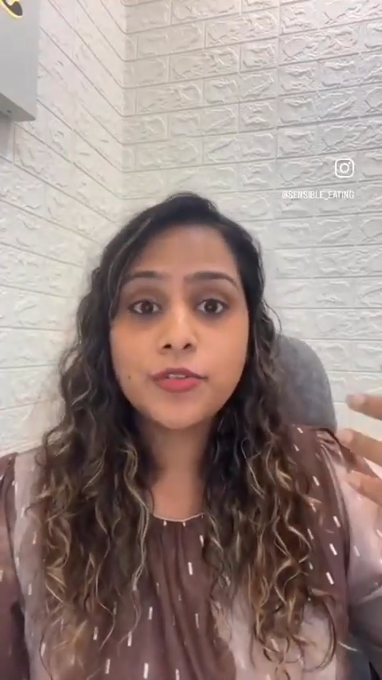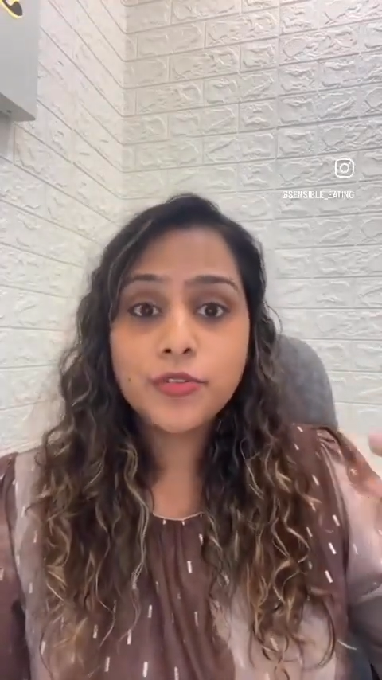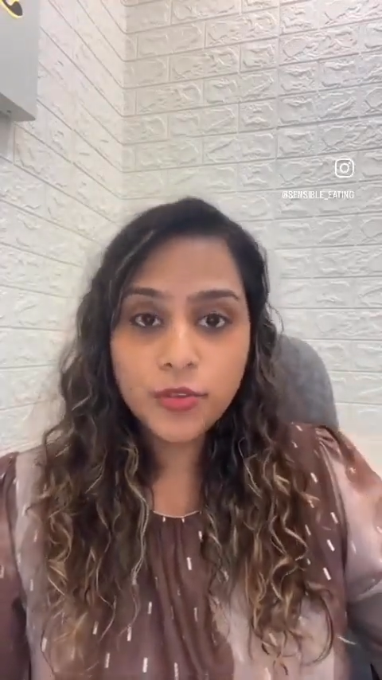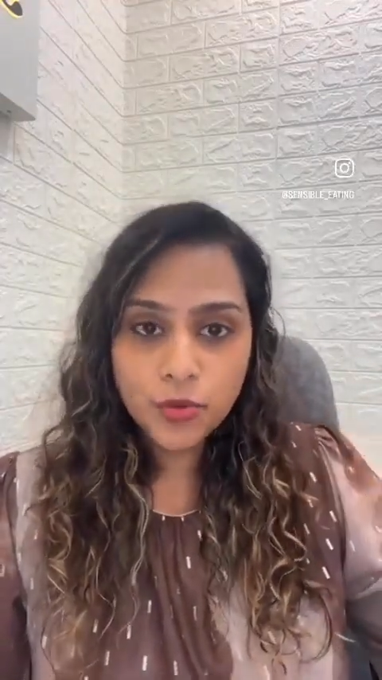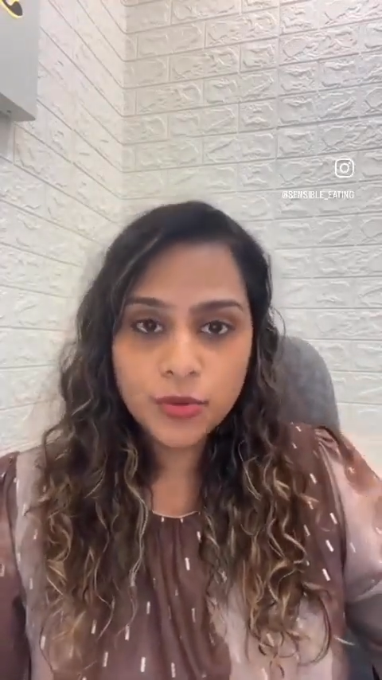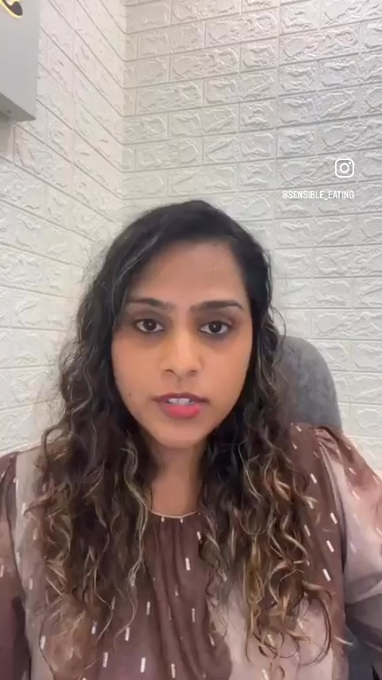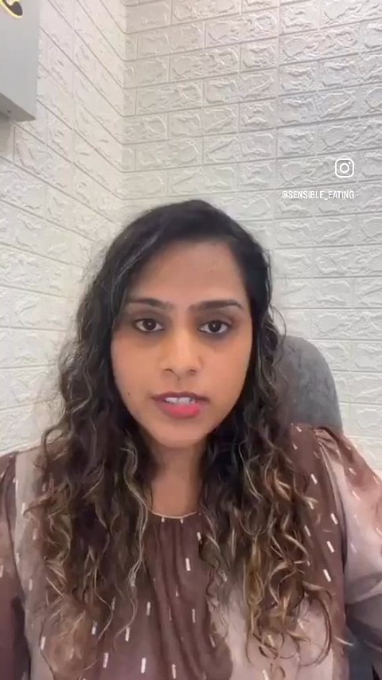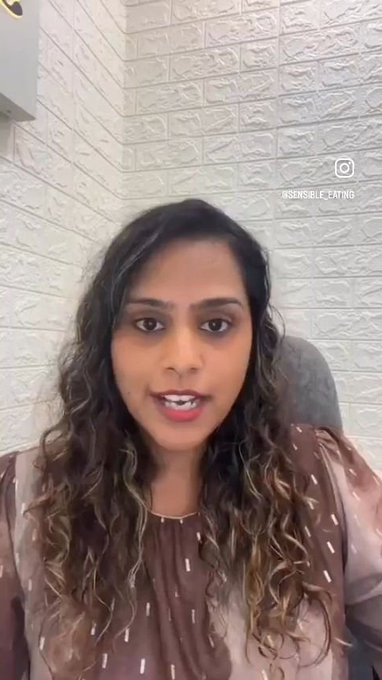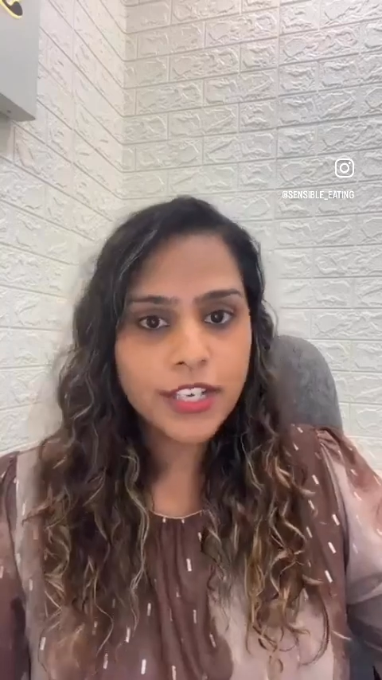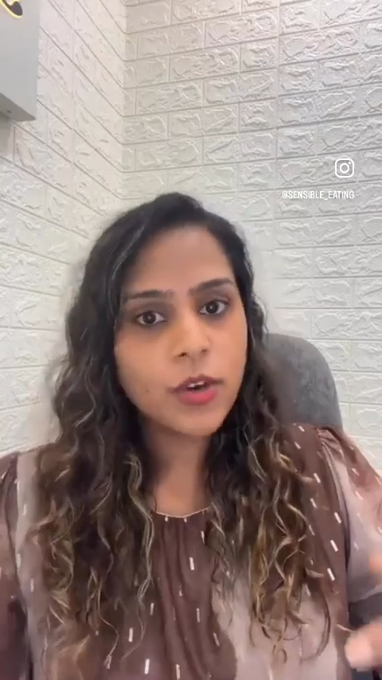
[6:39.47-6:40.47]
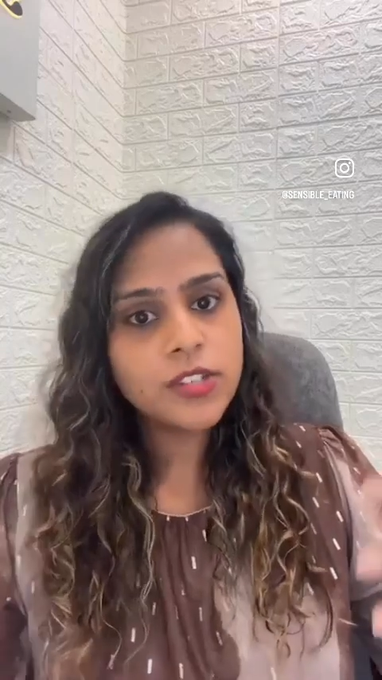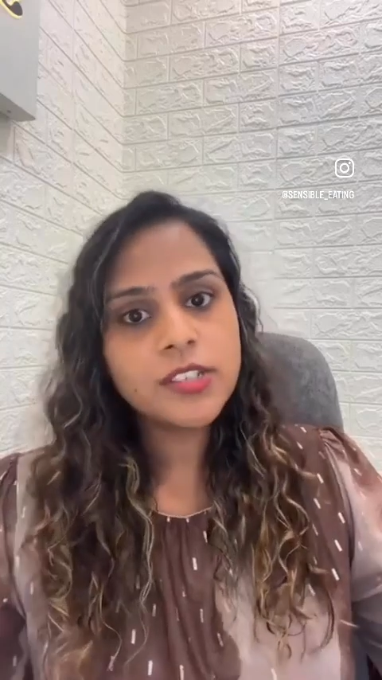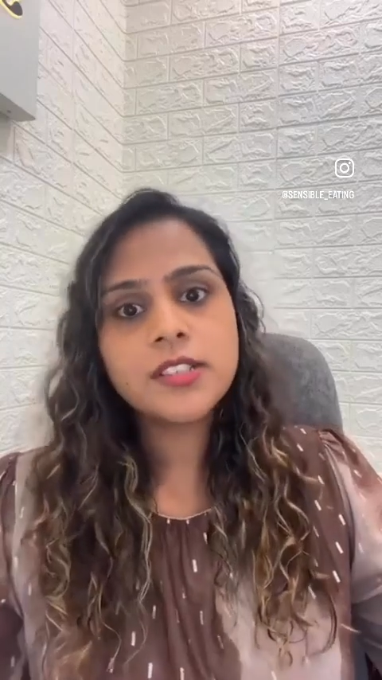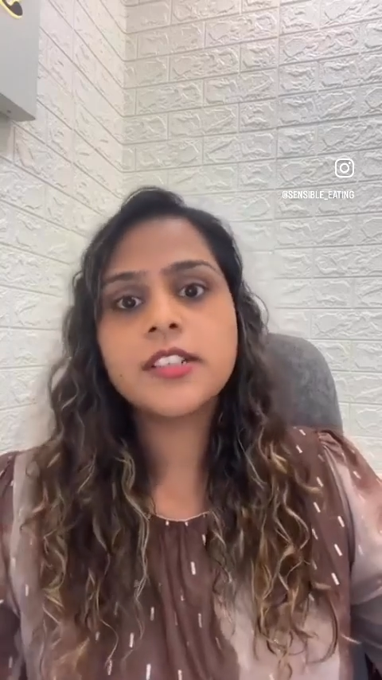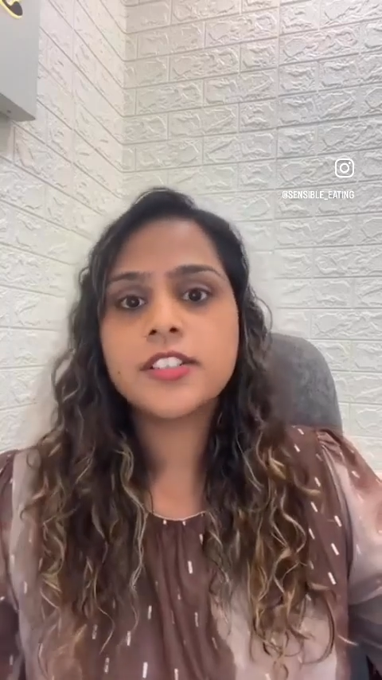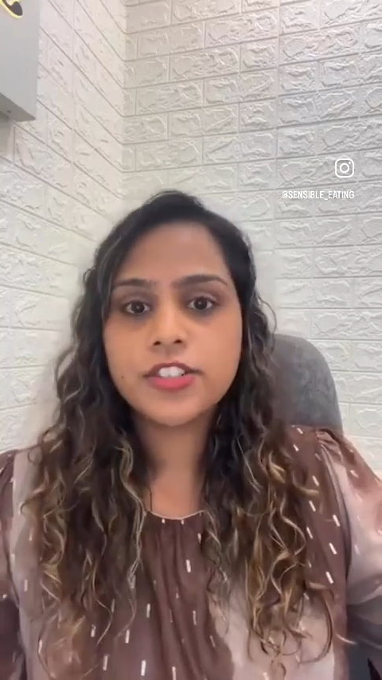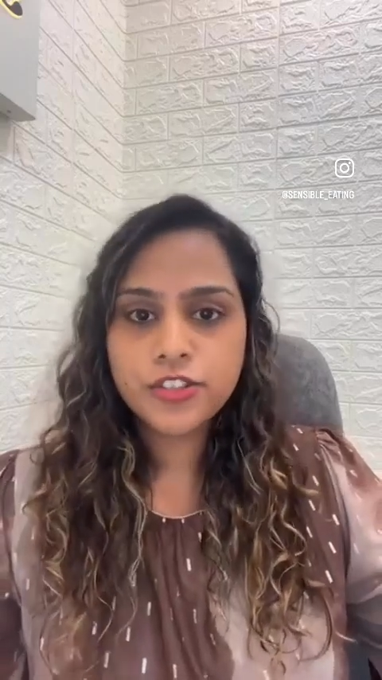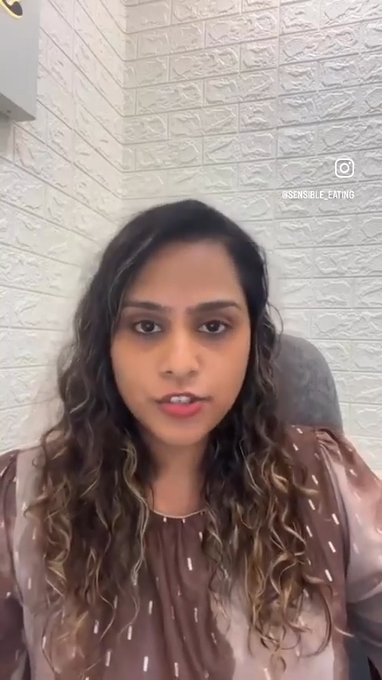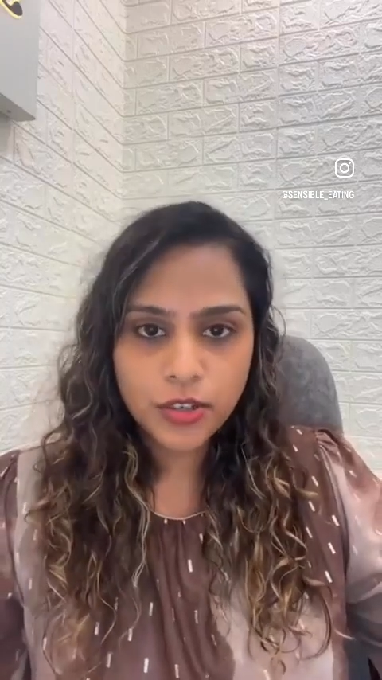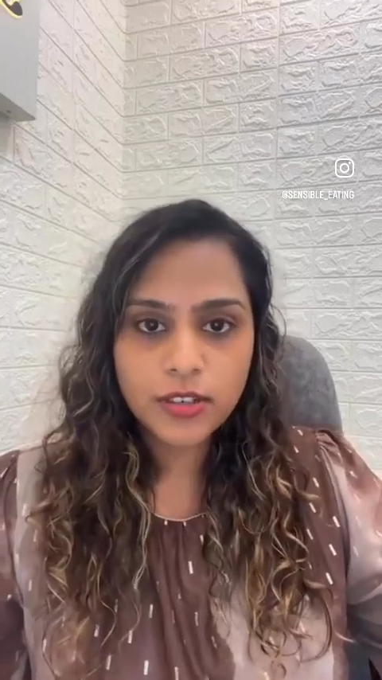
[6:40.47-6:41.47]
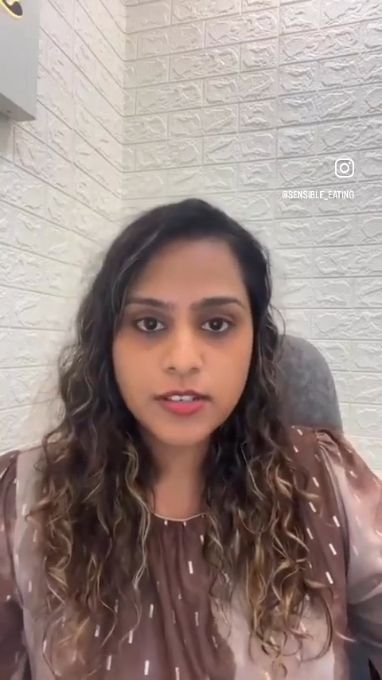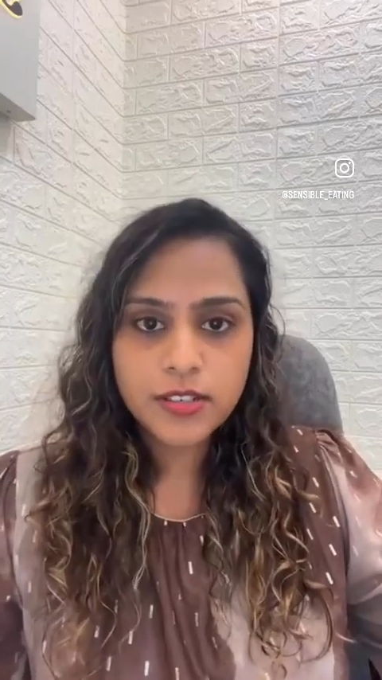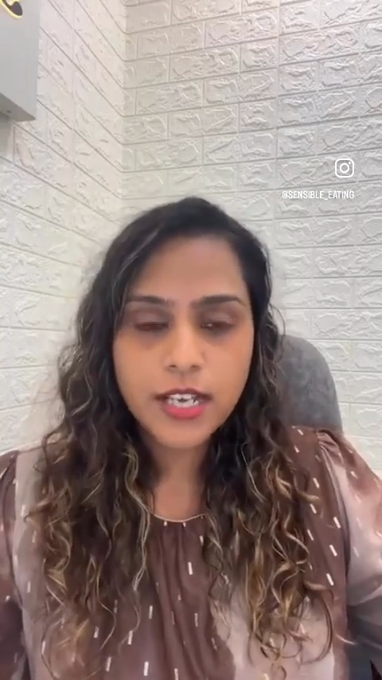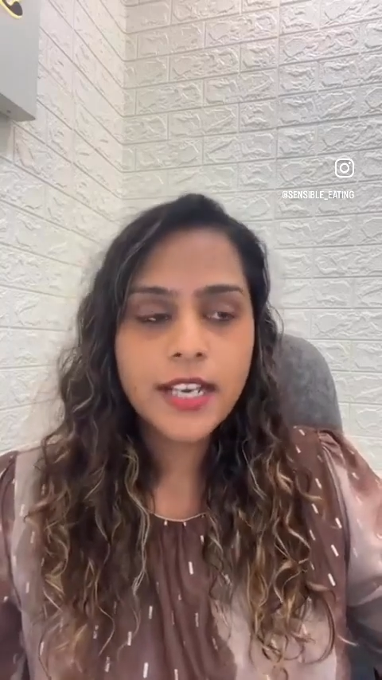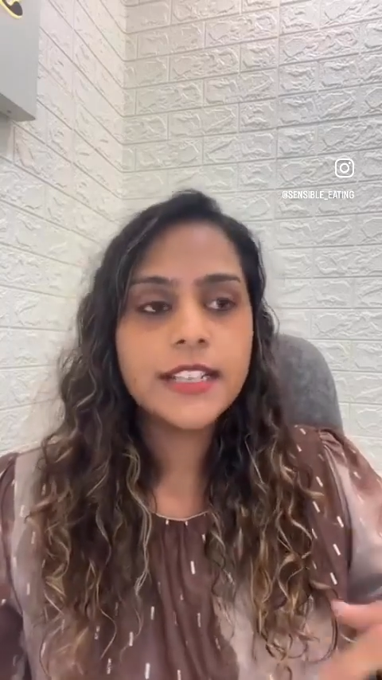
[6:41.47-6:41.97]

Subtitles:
fruits are not just rich in sugars.